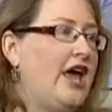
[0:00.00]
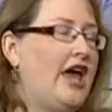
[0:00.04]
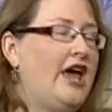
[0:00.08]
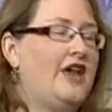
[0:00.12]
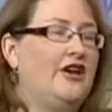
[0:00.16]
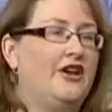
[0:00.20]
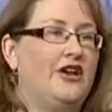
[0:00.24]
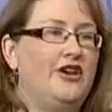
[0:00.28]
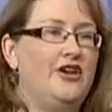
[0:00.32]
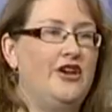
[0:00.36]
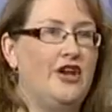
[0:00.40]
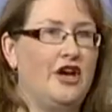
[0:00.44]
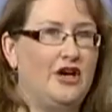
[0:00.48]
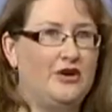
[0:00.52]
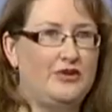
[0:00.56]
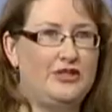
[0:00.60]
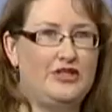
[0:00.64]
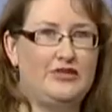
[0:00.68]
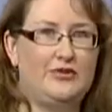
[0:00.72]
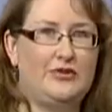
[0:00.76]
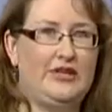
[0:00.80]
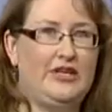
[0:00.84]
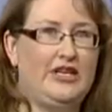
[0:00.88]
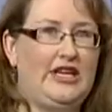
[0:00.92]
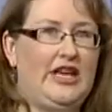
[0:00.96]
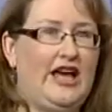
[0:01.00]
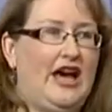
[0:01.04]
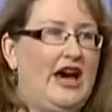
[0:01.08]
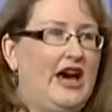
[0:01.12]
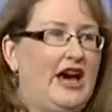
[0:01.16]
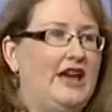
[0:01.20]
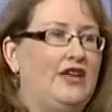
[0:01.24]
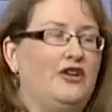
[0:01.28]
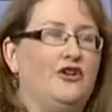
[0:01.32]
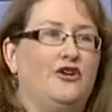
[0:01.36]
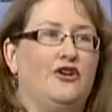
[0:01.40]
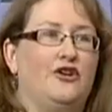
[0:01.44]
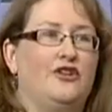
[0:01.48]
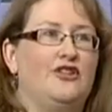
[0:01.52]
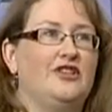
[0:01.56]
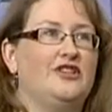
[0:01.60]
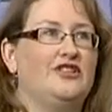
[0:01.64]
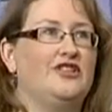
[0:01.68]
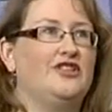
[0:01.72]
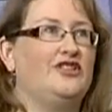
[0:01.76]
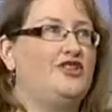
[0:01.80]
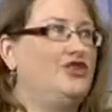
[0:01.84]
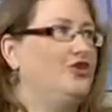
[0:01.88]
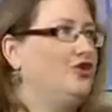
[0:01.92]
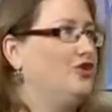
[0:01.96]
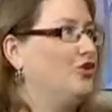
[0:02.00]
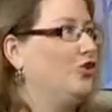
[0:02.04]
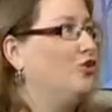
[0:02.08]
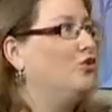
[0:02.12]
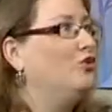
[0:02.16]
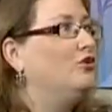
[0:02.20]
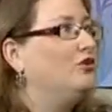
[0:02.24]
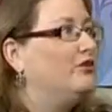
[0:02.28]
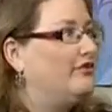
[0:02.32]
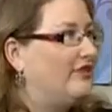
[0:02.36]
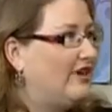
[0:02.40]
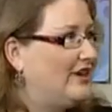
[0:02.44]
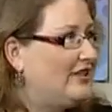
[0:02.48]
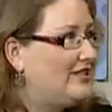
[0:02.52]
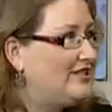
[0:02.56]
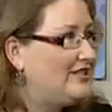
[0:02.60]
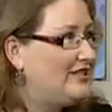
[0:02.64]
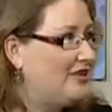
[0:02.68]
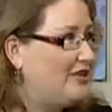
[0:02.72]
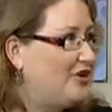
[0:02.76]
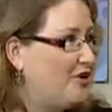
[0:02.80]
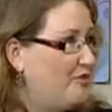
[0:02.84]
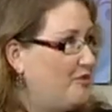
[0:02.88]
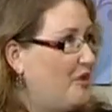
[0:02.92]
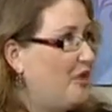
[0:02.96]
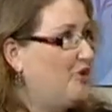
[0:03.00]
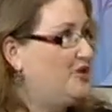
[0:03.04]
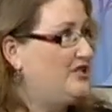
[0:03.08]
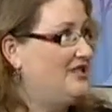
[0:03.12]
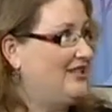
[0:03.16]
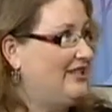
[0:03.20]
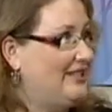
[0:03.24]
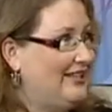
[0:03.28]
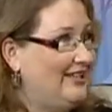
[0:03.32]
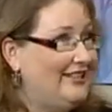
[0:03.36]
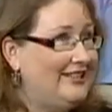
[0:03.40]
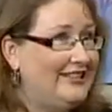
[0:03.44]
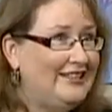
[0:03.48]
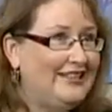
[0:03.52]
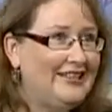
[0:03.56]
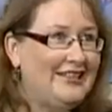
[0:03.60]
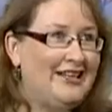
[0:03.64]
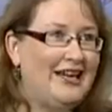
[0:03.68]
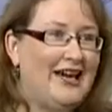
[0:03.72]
And I know it's really hard. This is new to all of us, mostly.